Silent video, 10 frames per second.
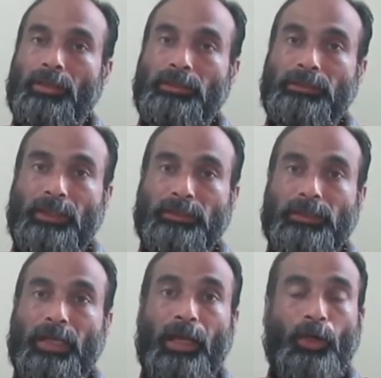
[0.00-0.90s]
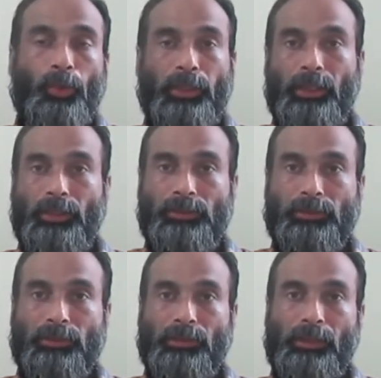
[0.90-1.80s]
just
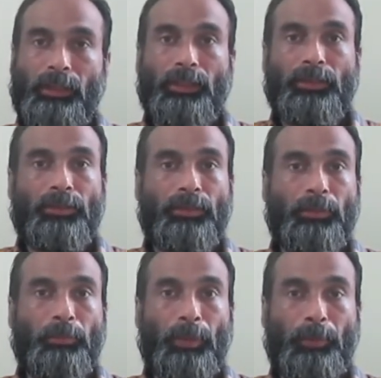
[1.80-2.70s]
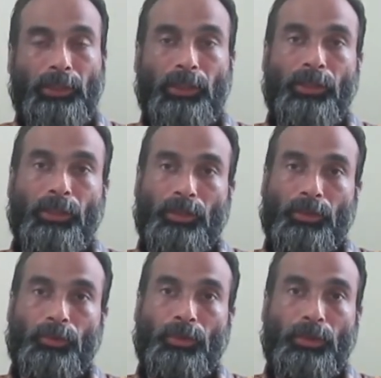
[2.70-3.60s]
allocates a memory
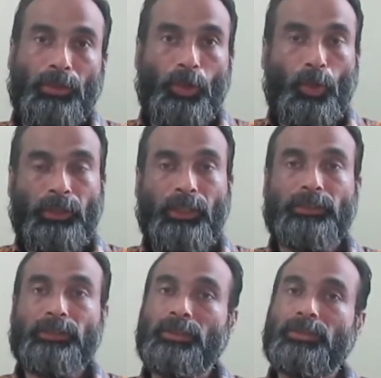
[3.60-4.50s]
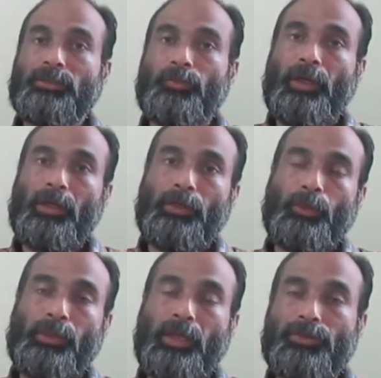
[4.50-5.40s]
locations where
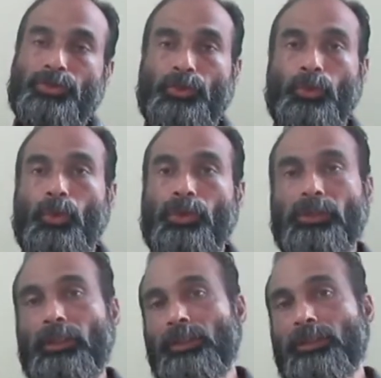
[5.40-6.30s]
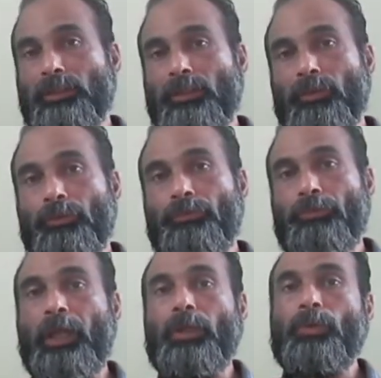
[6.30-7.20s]
you can store these
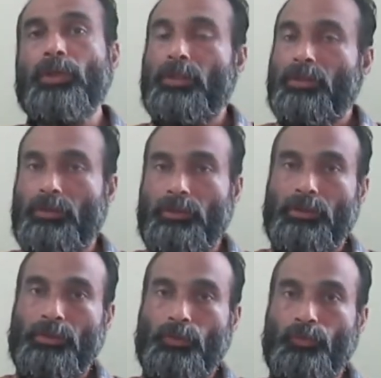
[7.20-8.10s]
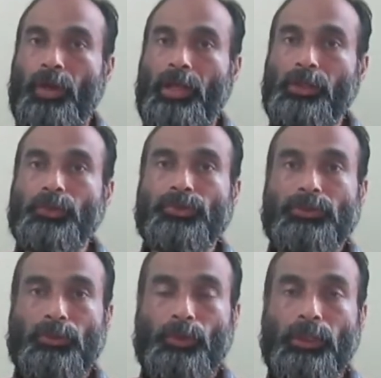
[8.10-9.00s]
5 values.
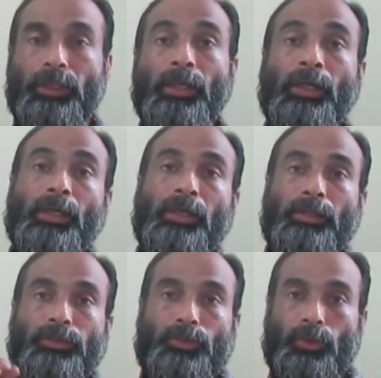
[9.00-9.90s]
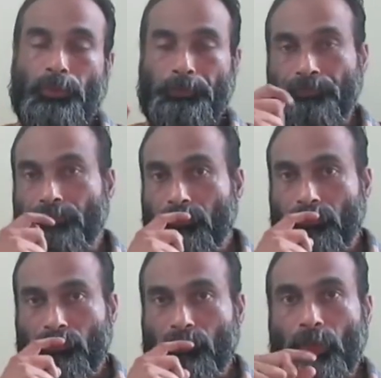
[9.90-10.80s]
Okay, so
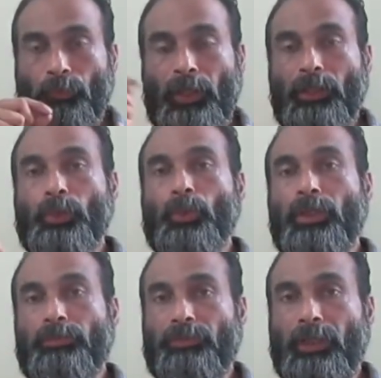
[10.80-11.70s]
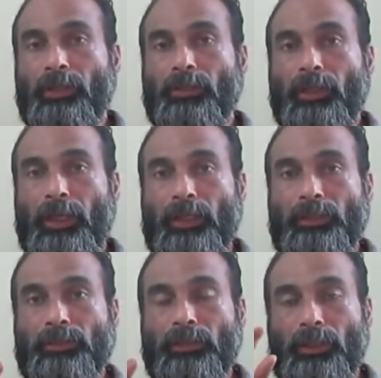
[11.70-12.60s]
when you define
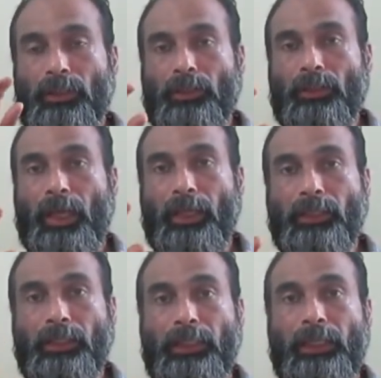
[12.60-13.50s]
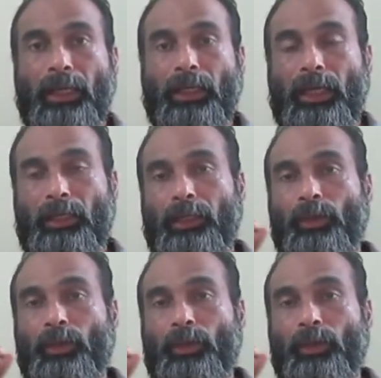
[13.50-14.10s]
as I need an array